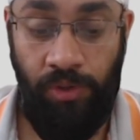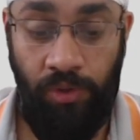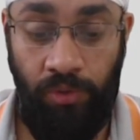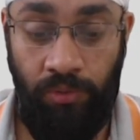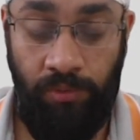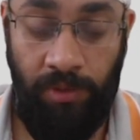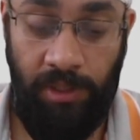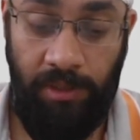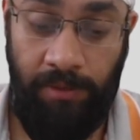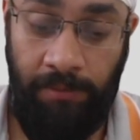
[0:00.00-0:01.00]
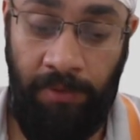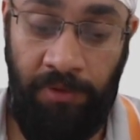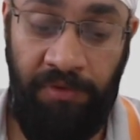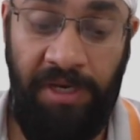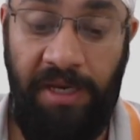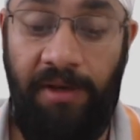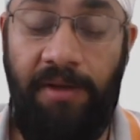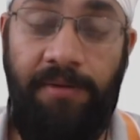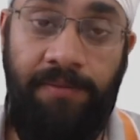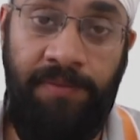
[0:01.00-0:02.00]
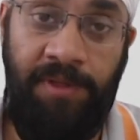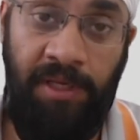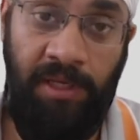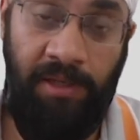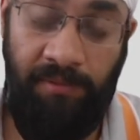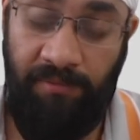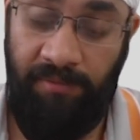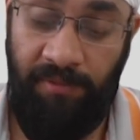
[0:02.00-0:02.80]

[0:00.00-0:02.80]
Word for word: you uh, read the